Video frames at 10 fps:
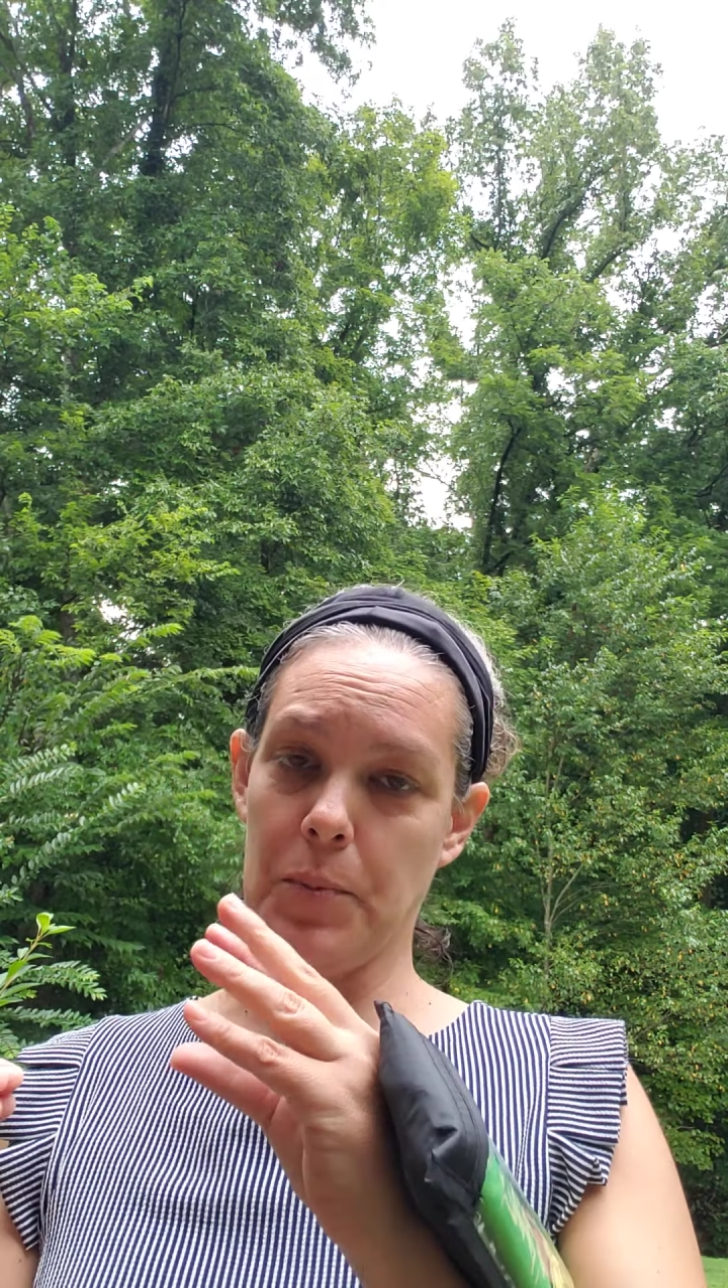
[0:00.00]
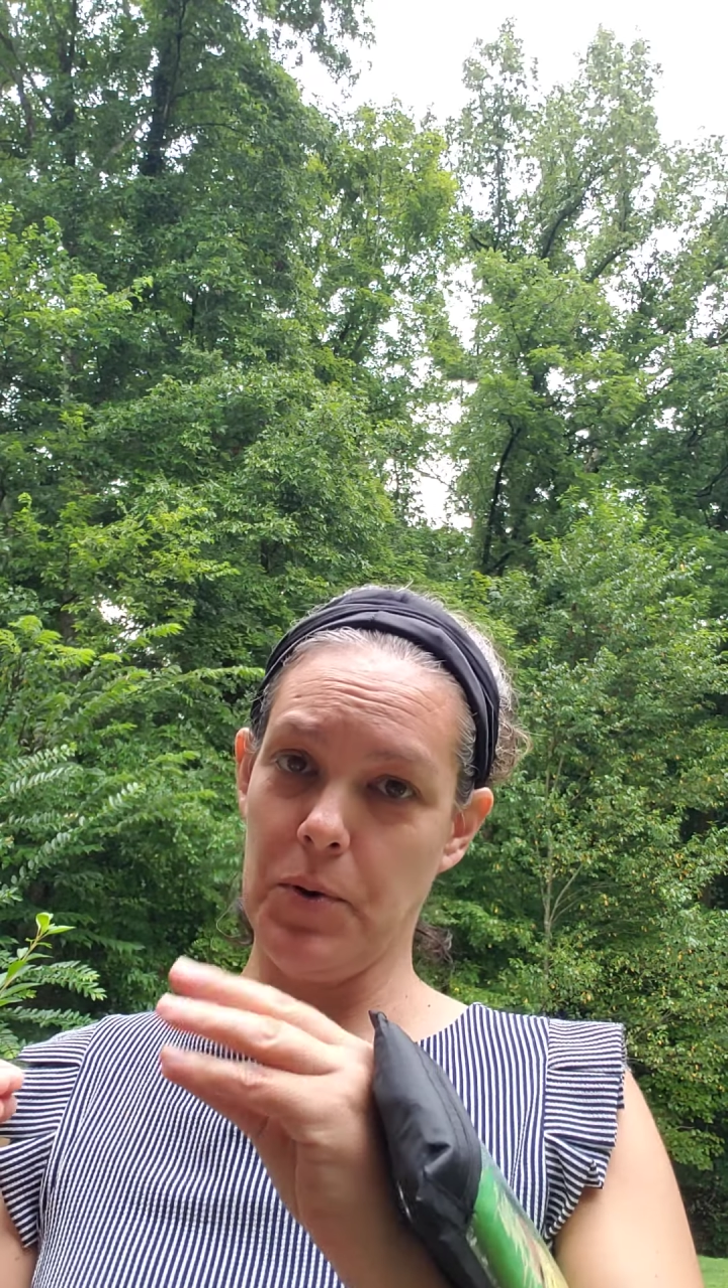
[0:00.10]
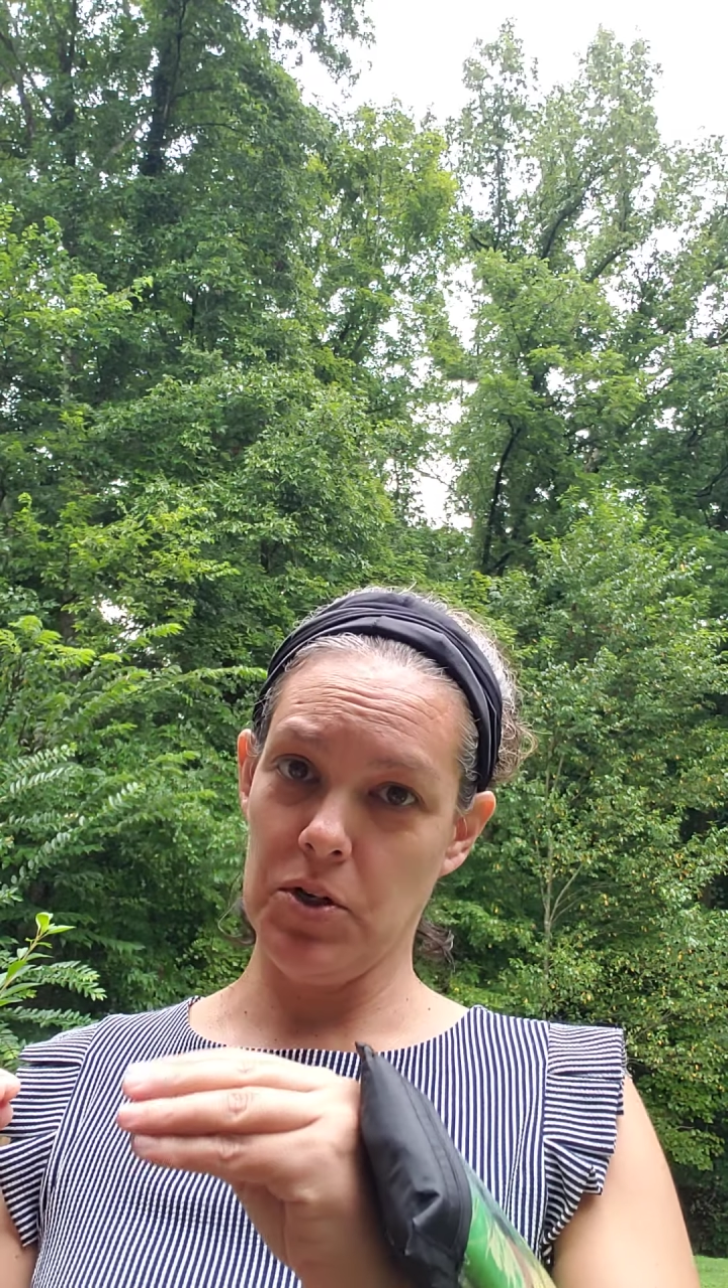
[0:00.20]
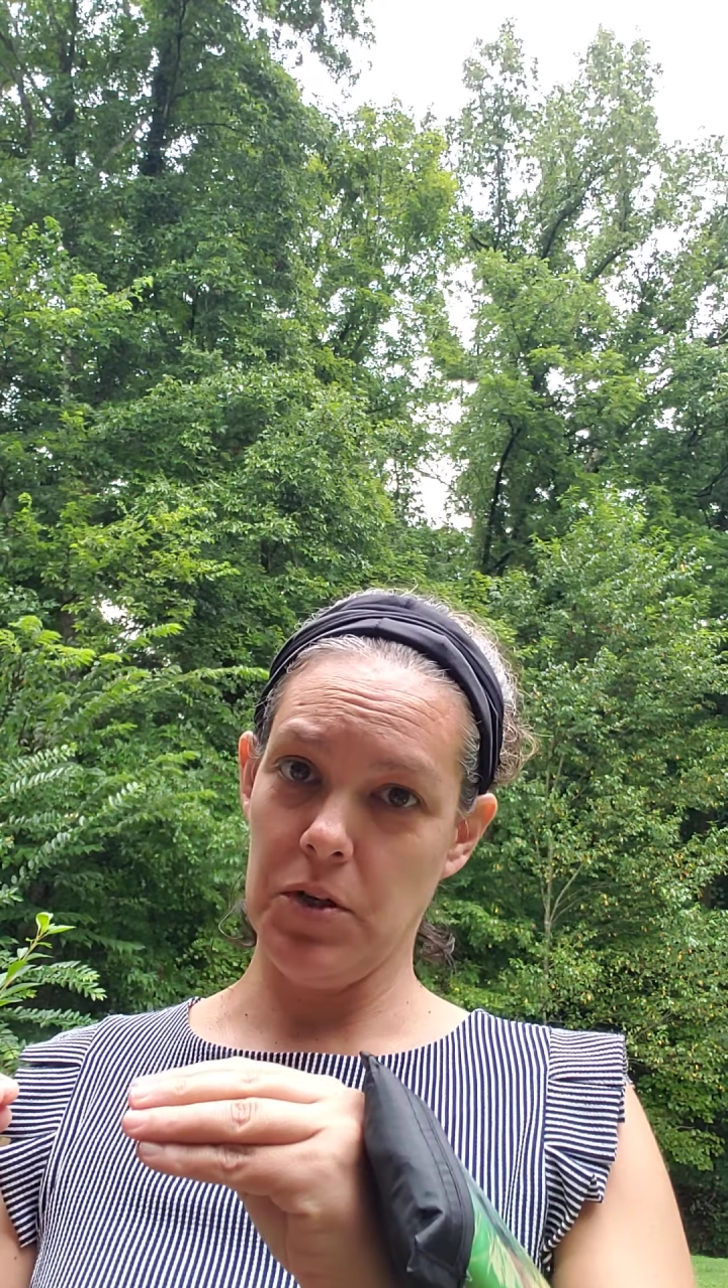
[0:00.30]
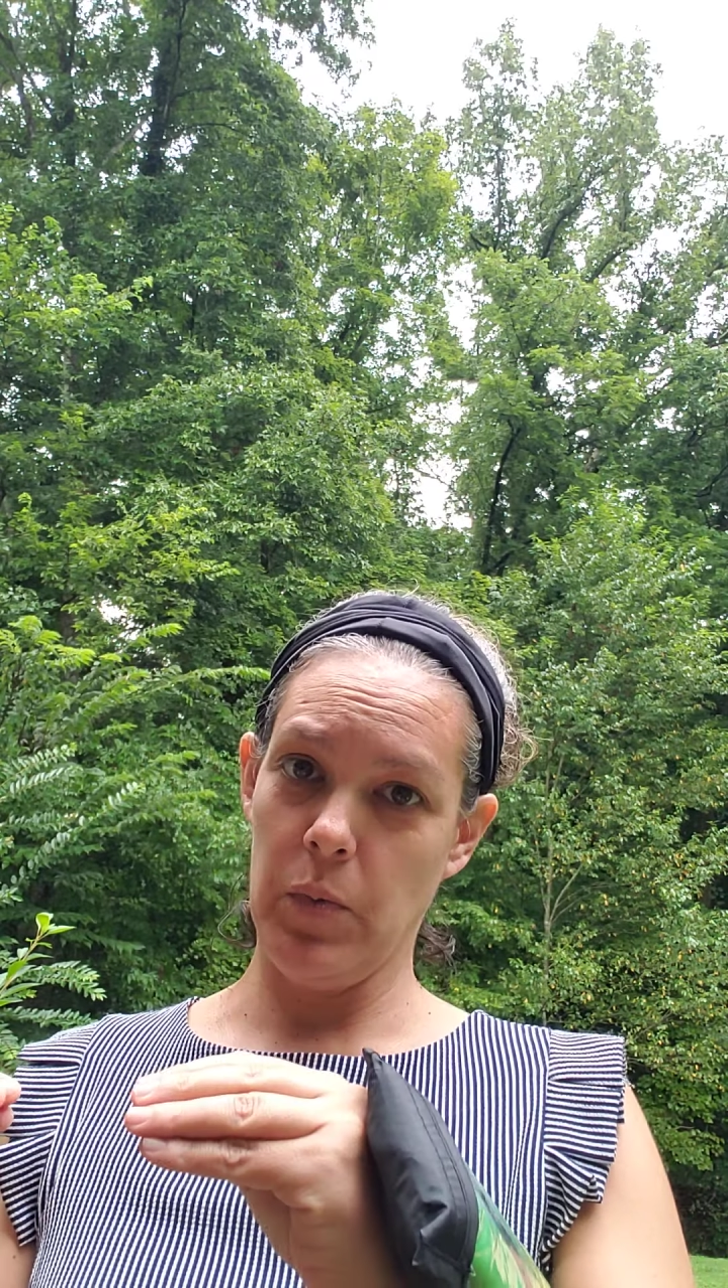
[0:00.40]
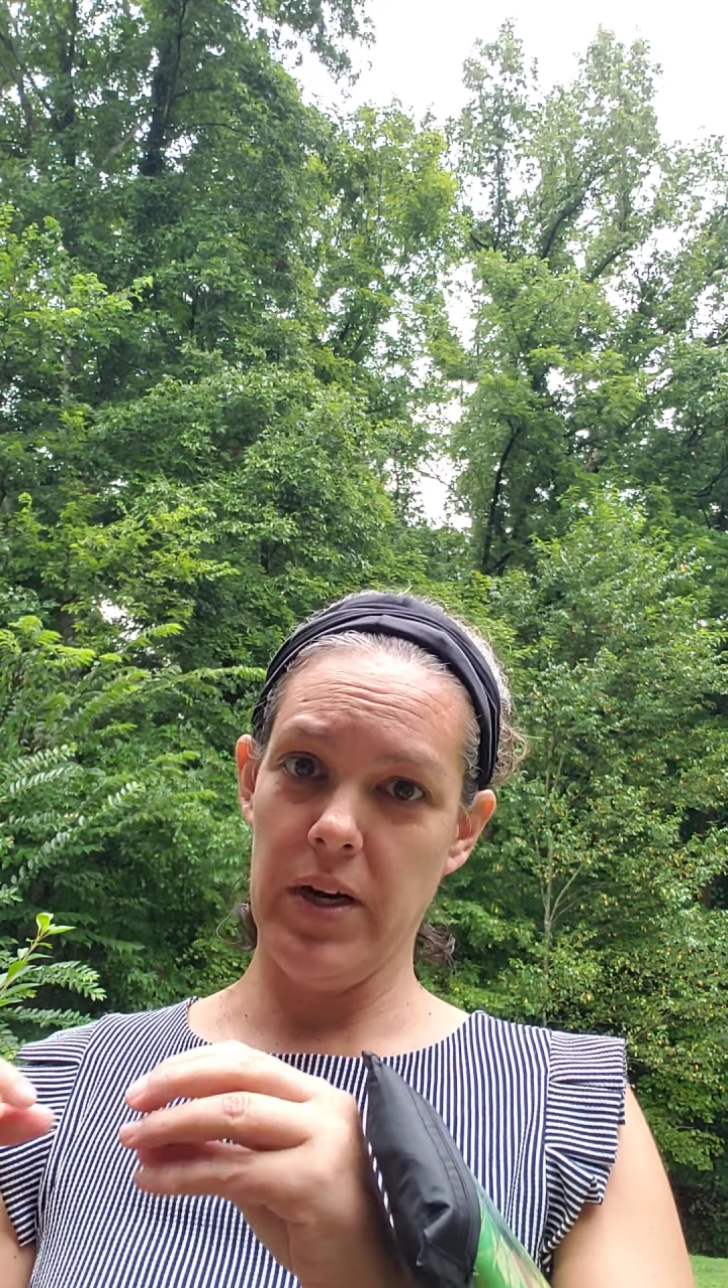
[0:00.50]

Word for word: the person